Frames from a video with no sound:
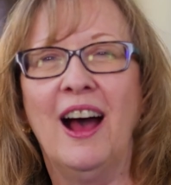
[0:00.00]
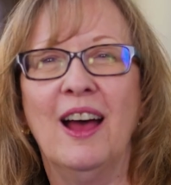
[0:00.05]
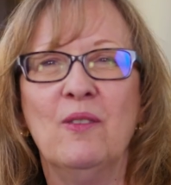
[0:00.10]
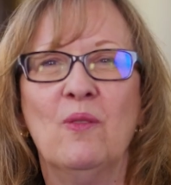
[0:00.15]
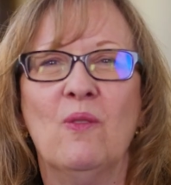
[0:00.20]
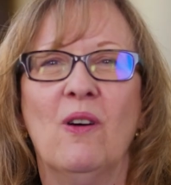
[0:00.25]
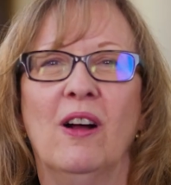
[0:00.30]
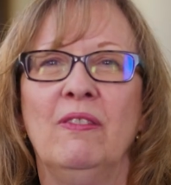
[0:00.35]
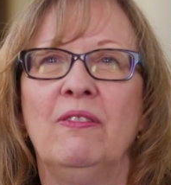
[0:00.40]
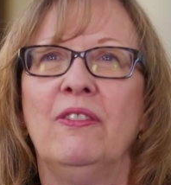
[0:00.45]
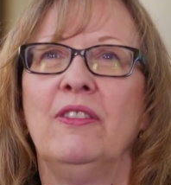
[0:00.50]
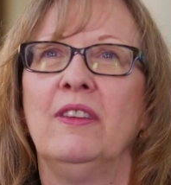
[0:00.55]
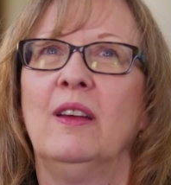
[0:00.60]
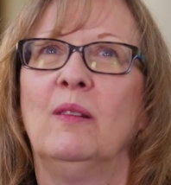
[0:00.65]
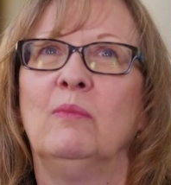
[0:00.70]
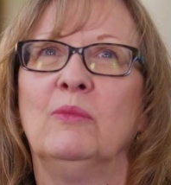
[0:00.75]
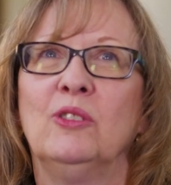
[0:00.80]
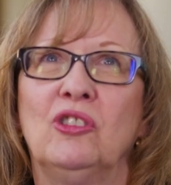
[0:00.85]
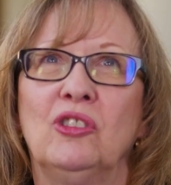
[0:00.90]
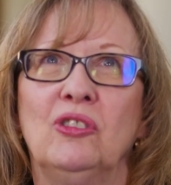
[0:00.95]
I want
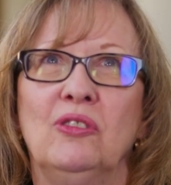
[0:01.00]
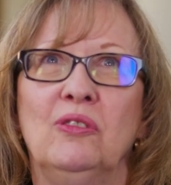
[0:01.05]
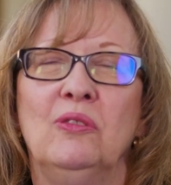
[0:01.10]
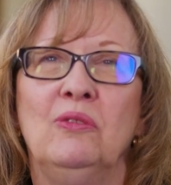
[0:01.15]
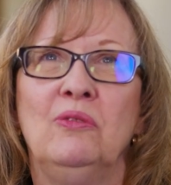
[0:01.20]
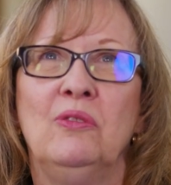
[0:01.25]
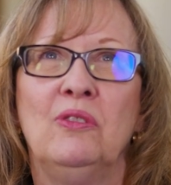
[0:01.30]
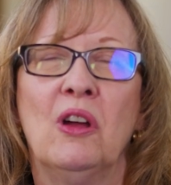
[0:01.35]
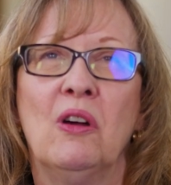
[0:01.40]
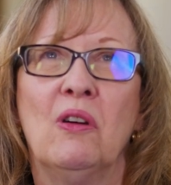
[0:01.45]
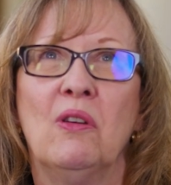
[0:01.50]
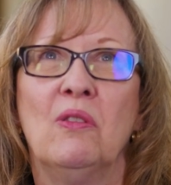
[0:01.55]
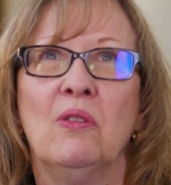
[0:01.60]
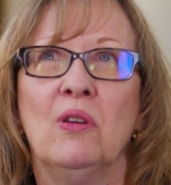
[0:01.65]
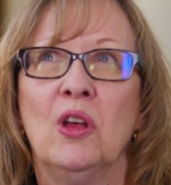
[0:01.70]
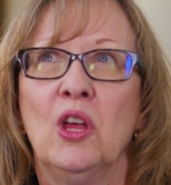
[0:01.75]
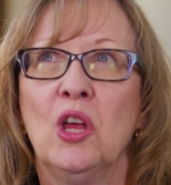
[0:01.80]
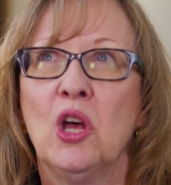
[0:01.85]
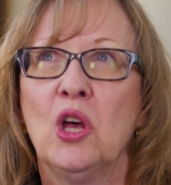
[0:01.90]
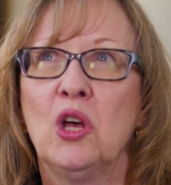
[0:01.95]
them to know